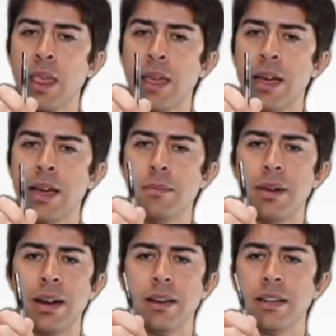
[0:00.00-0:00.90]

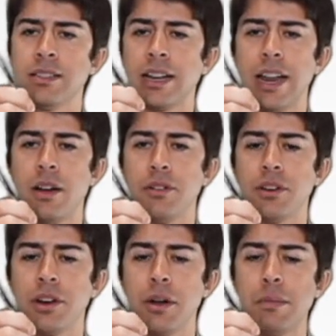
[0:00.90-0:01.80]
and exactly how you're going to
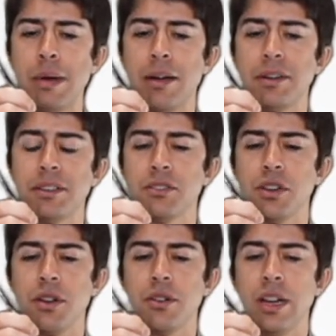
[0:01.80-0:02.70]
go about it.
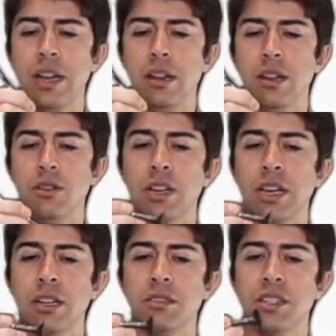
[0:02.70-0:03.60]
So you
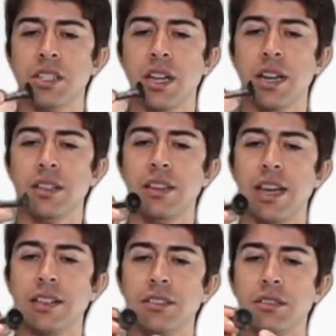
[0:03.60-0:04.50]
can decide
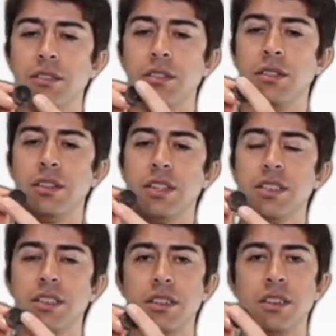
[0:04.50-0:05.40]
that
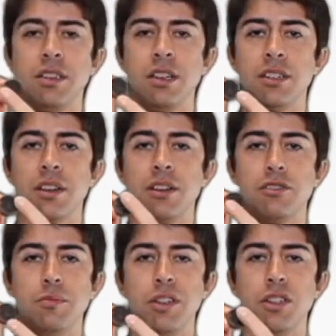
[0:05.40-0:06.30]
this is going to
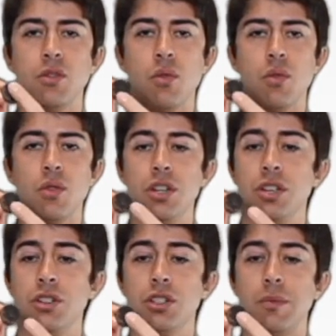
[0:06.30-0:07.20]
be your
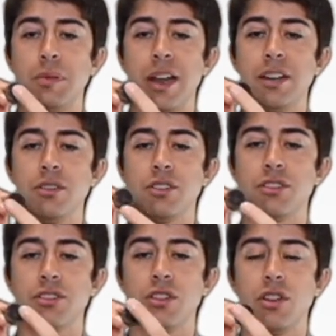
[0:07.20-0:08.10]
top plane. You're going to
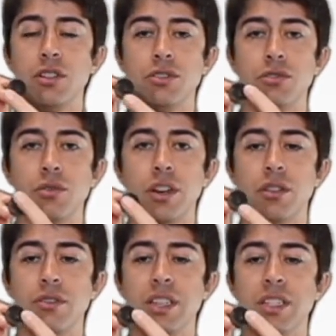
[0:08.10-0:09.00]
start drawing
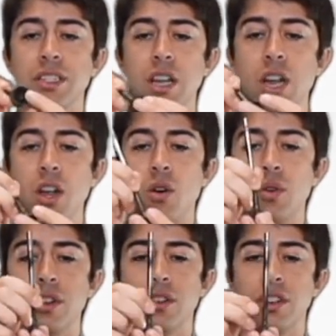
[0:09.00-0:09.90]
on this, or
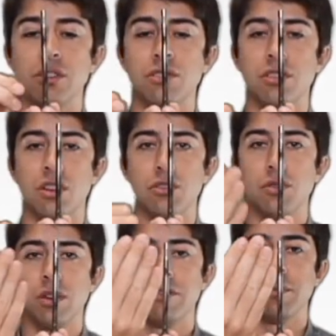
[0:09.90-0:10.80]
you're going to start
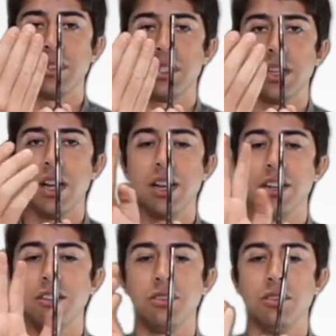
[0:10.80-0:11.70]
drawing from the side
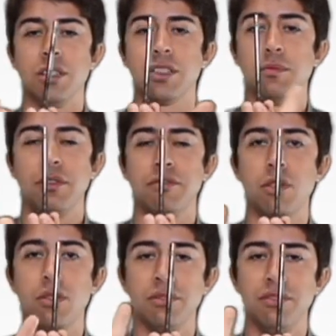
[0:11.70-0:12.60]
and using some
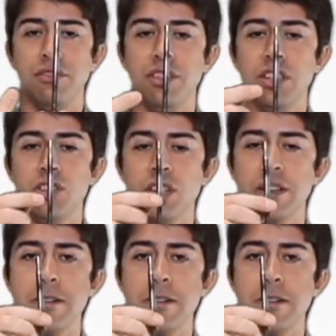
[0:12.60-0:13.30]
revolved feature.